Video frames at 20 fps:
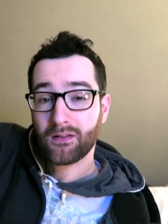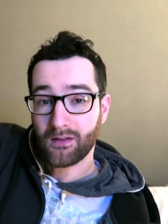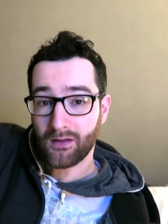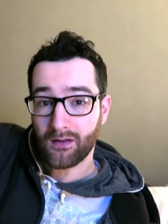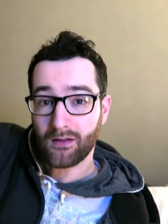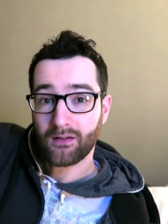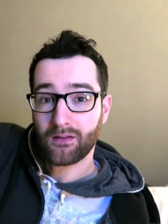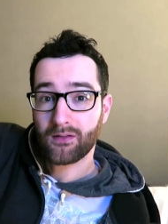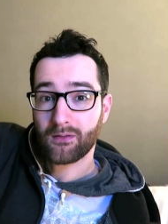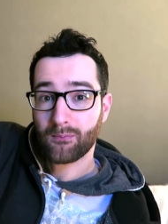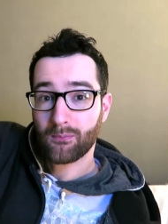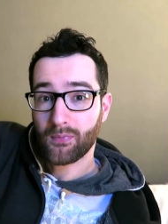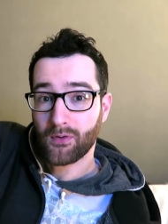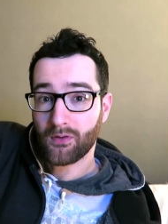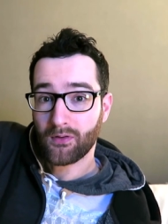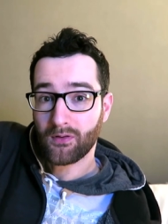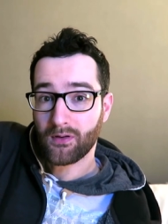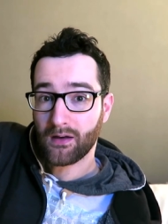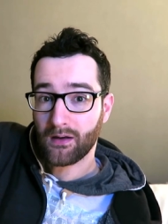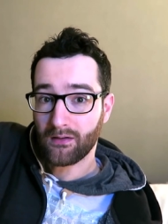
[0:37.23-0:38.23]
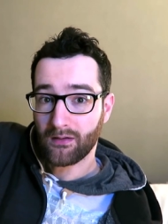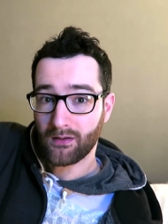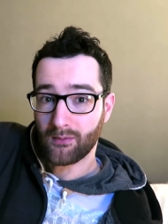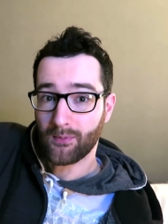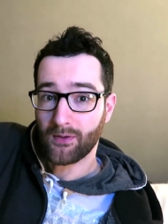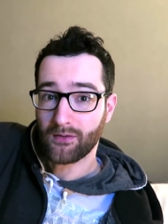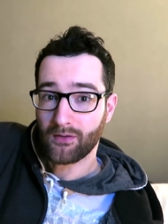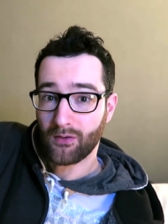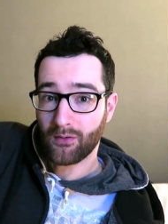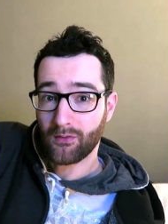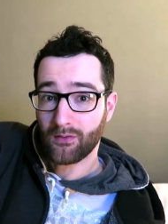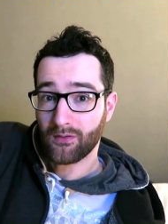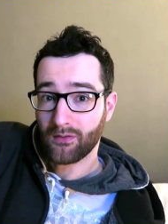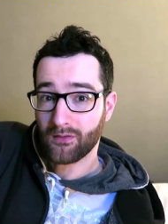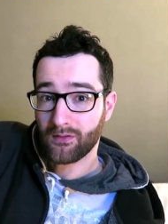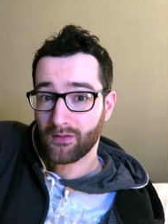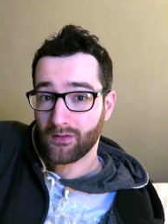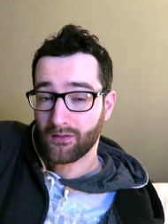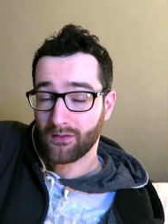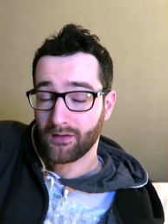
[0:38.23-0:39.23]
Yeah, but I recommend going
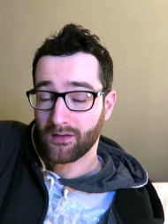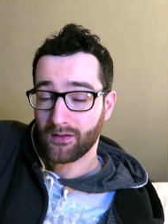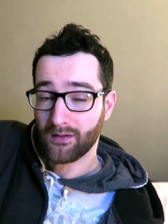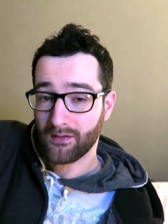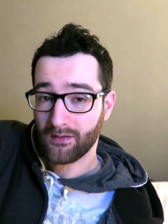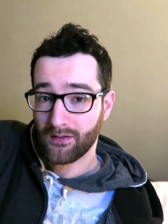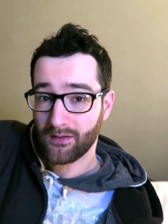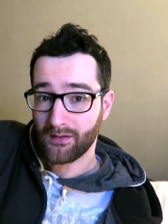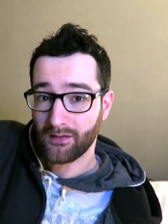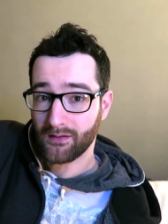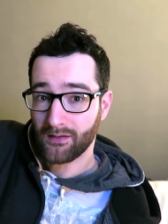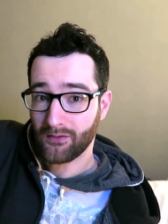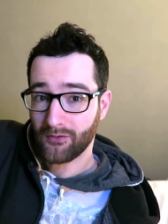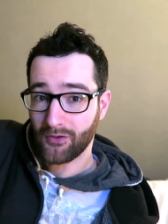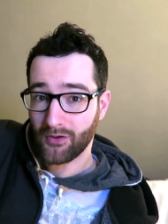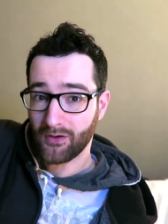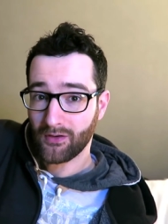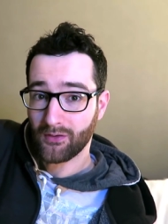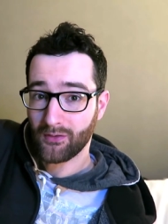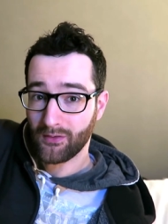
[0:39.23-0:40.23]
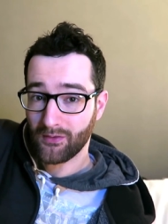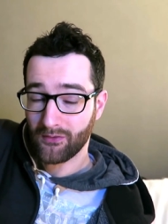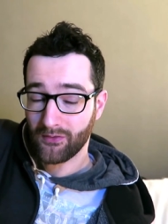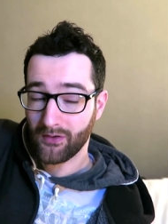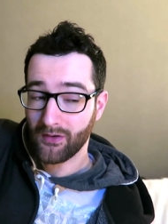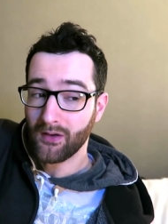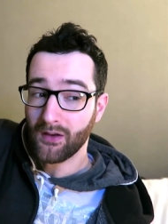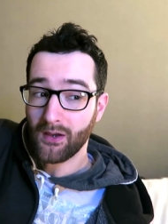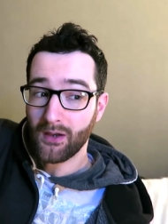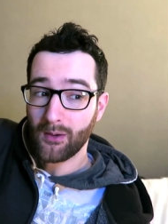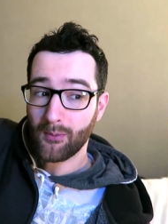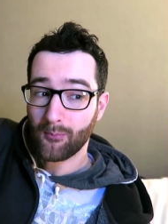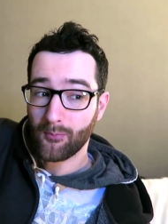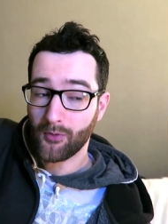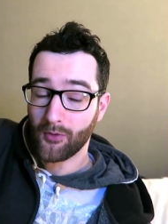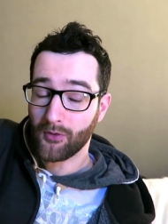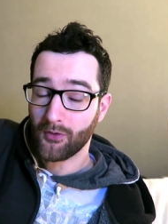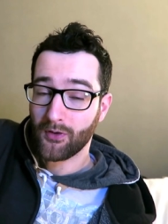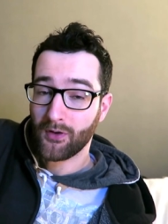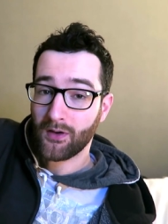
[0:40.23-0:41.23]
on it at night if you're going to do anything.
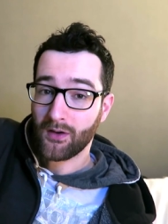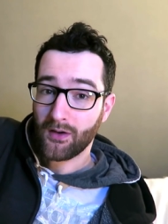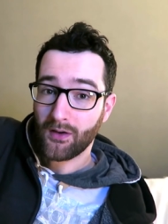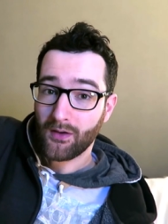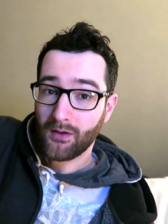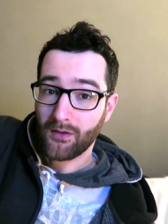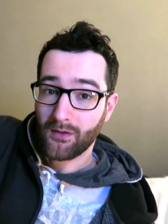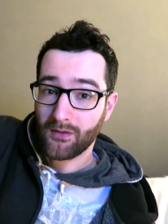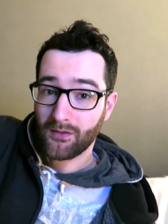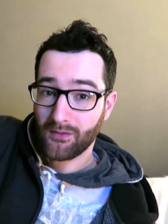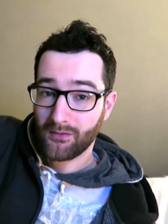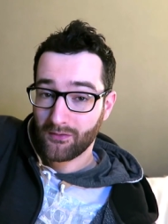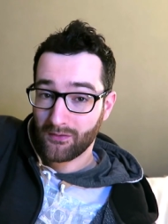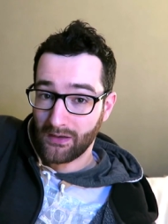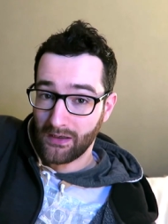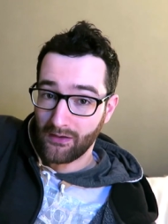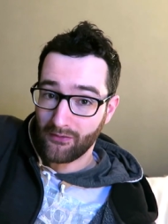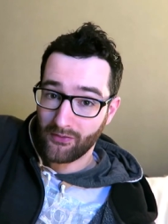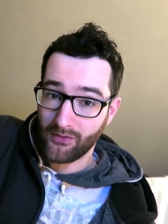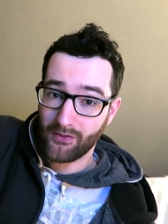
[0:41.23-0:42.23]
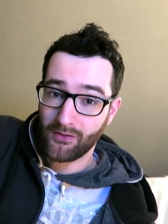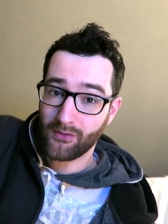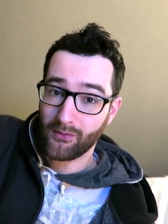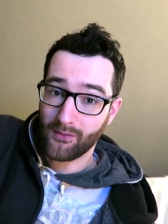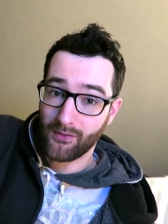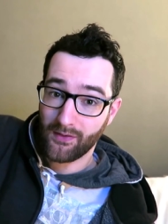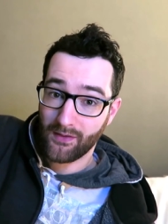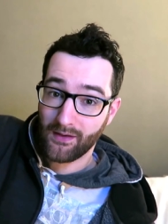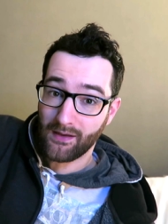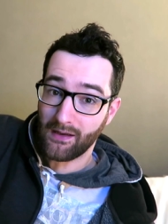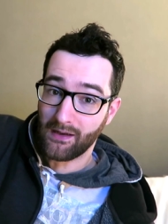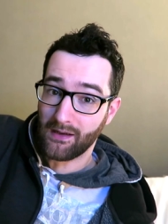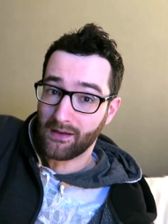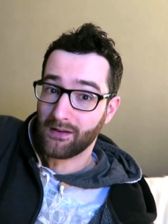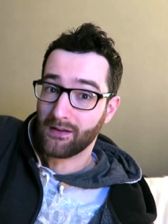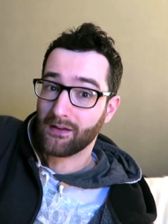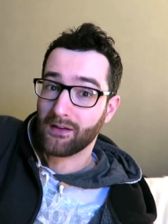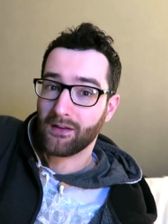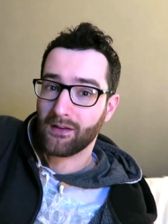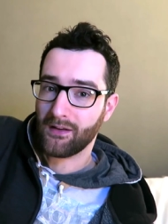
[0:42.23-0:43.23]
But rather than doing
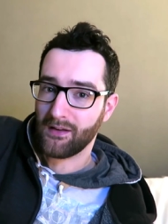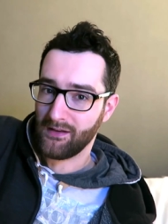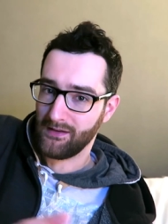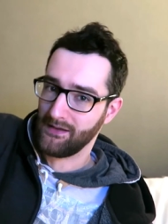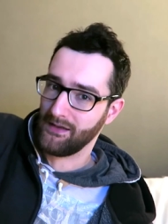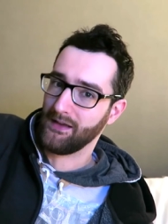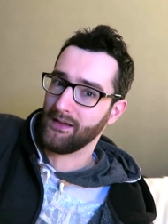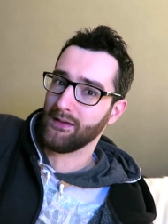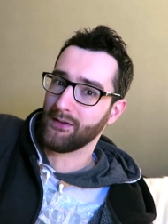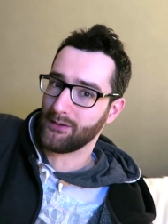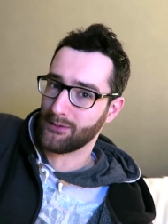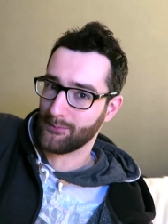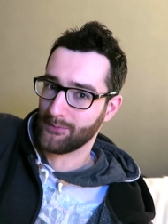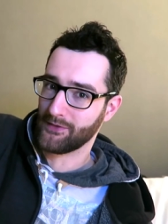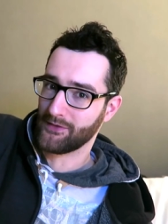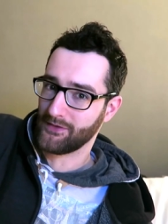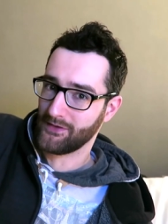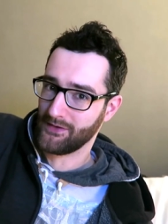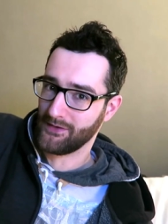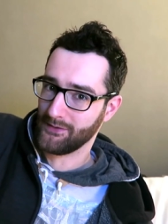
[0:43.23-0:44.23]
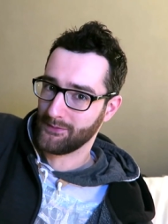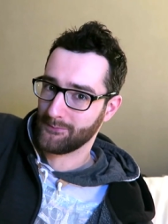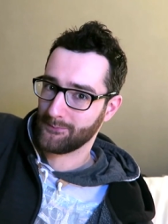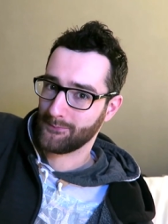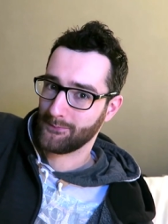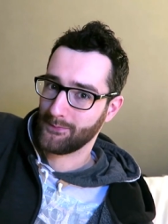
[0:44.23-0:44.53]
that, a helicopter ride.